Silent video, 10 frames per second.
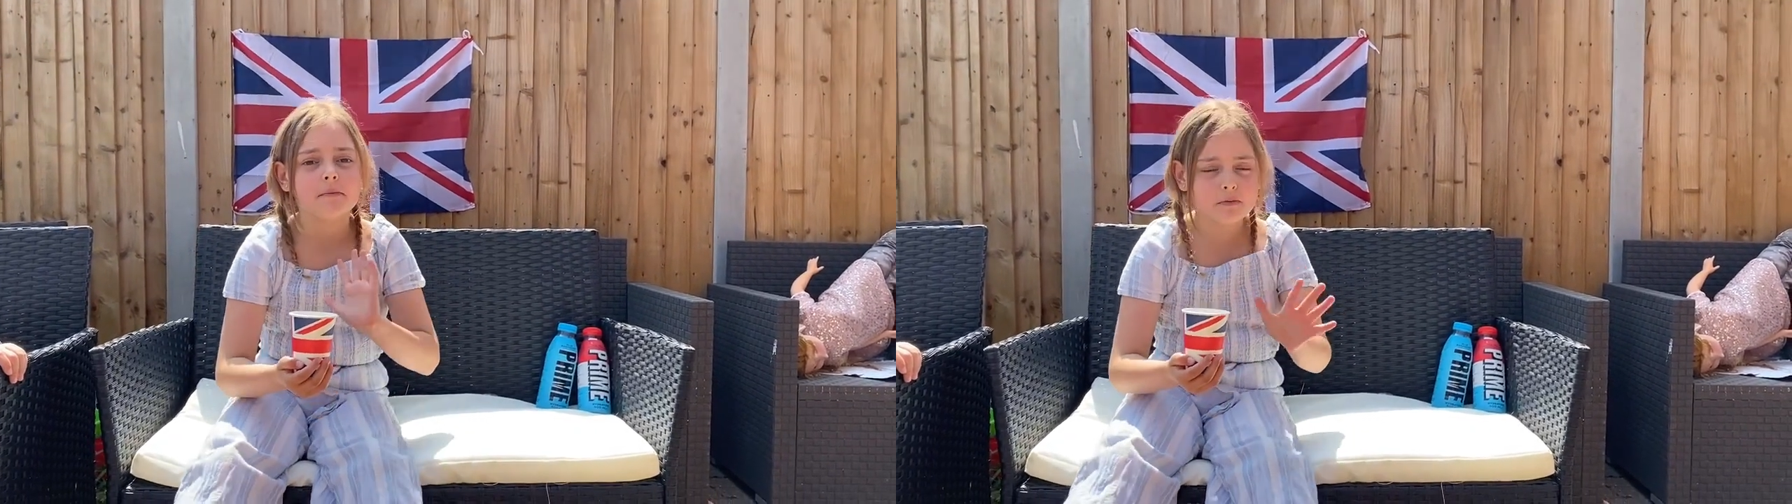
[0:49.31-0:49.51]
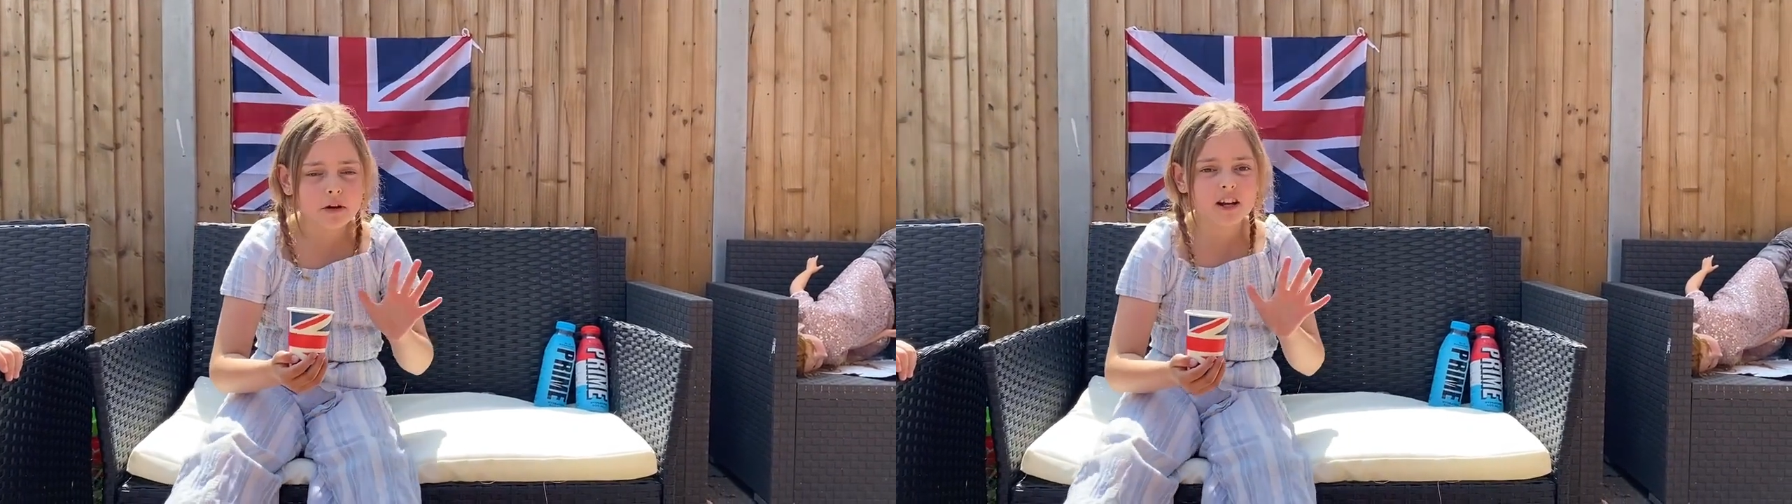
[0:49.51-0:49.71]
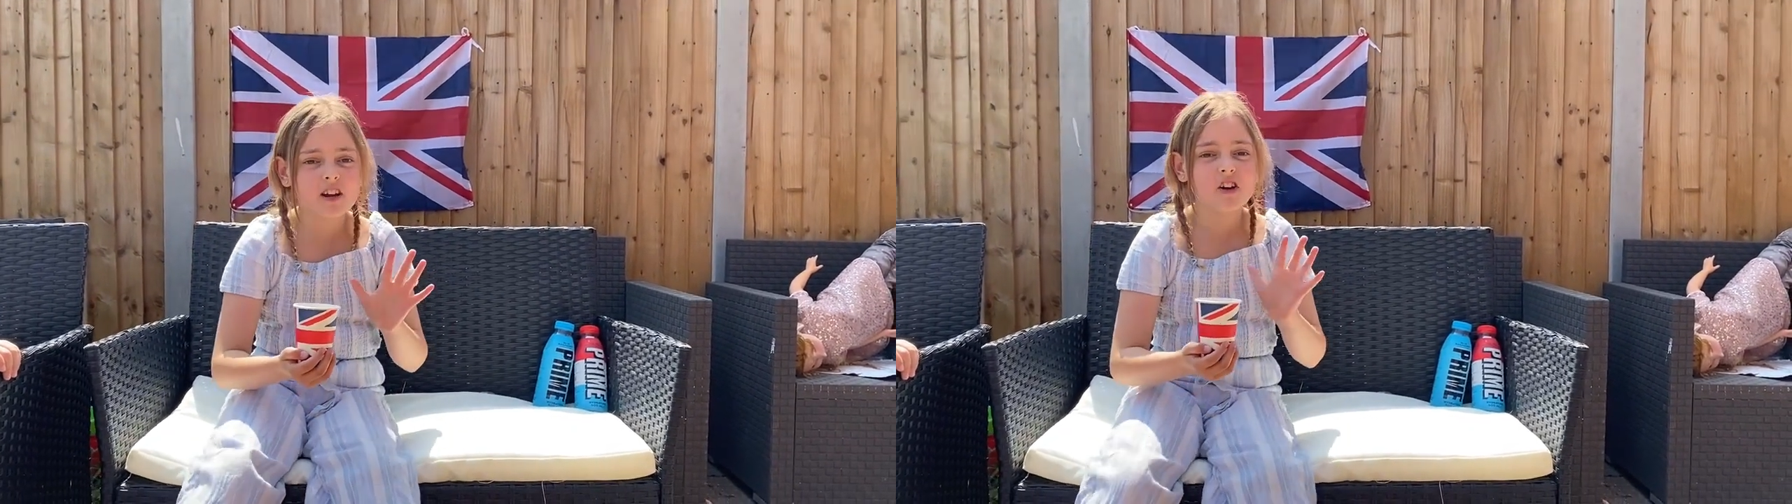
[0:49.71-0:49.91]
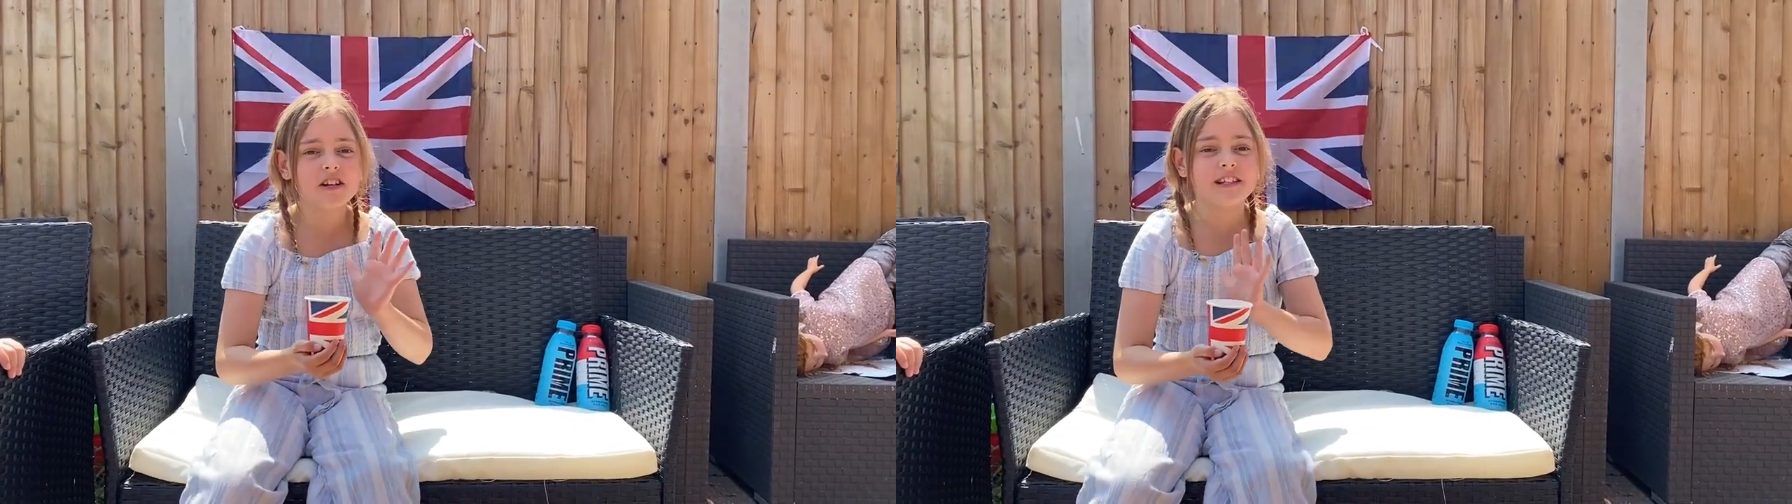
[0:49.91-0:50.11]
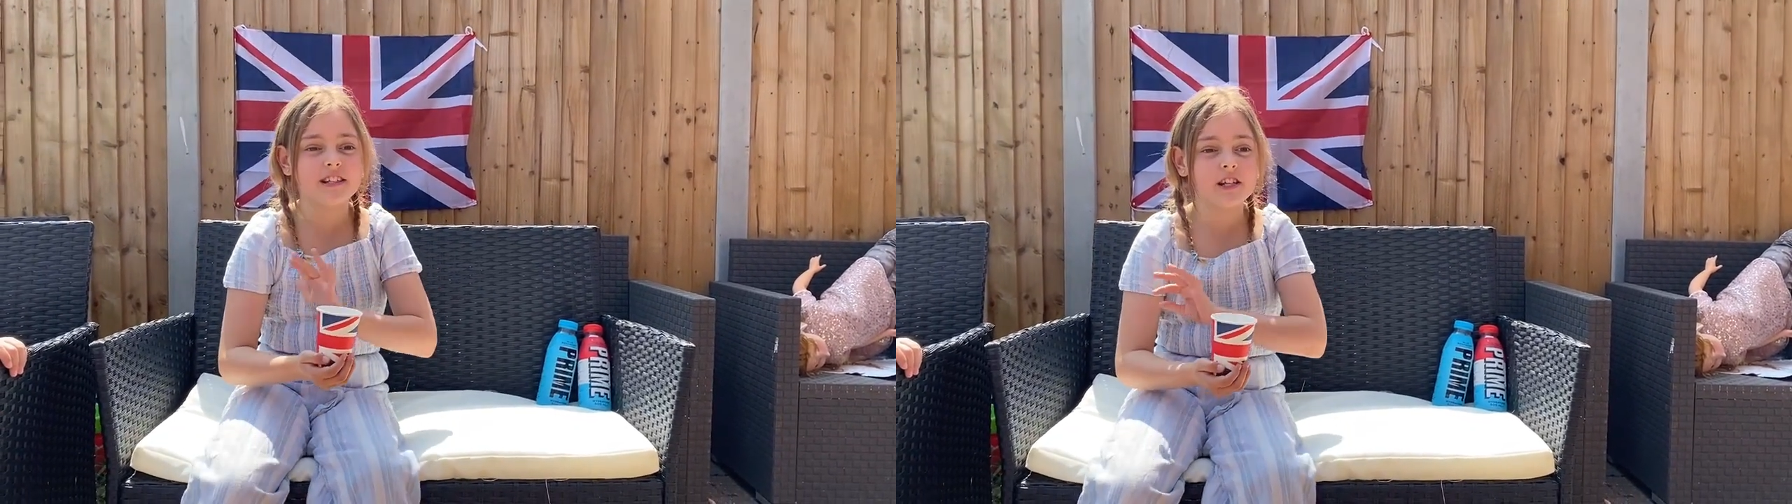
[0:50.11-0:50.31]
Pretty good.
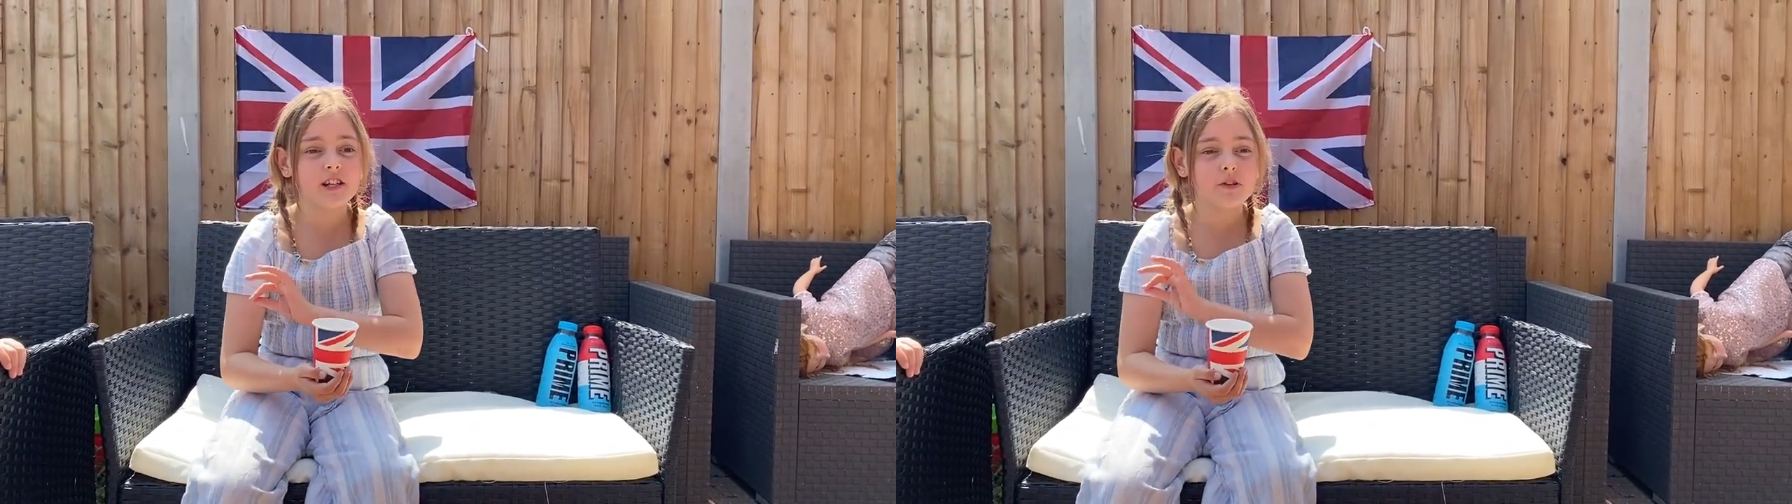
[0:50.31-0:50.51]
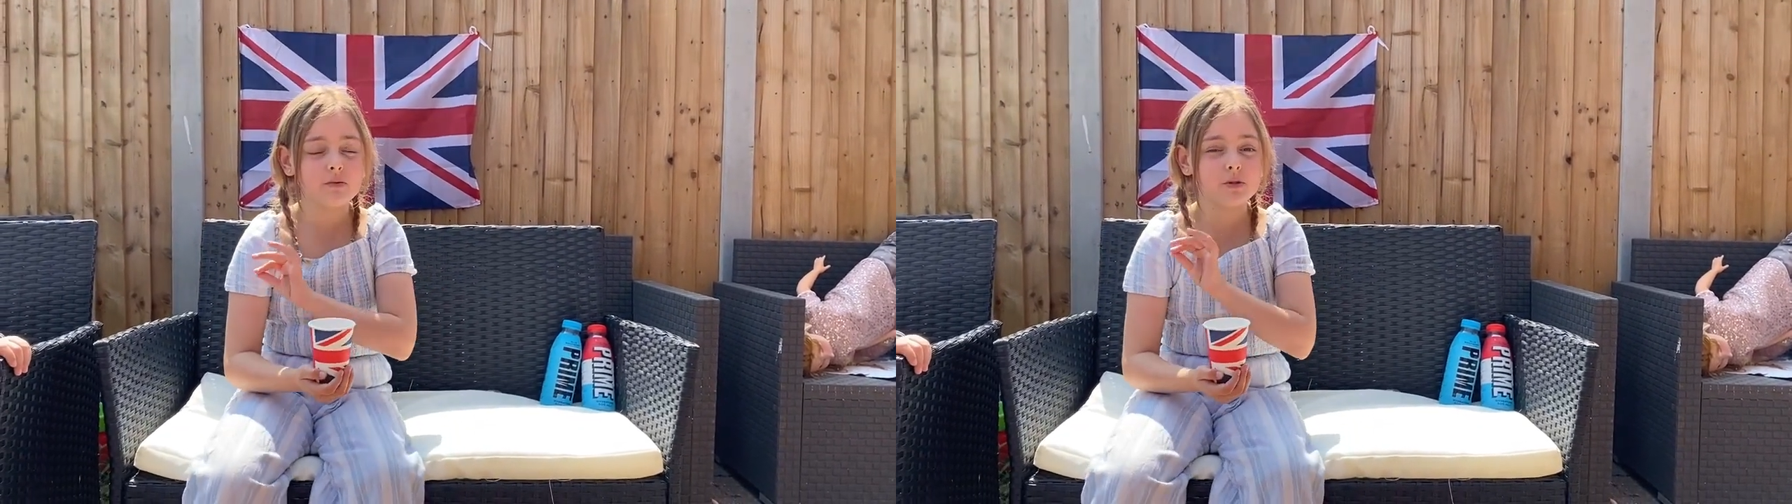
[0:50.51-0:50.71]
It's a little